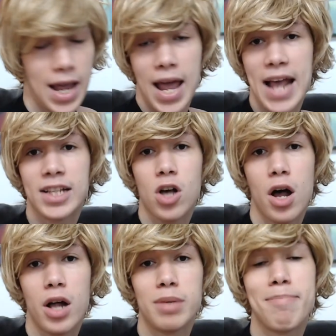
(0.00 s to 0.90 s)
It's
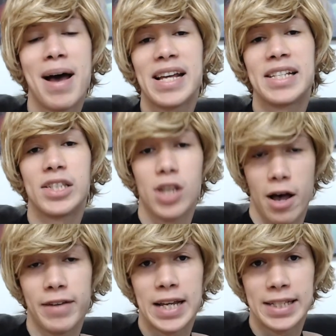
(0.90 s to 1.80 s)
called my
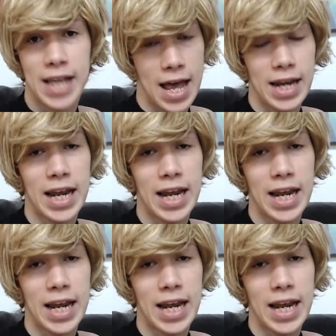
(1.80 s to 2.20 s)
esophagus, honey.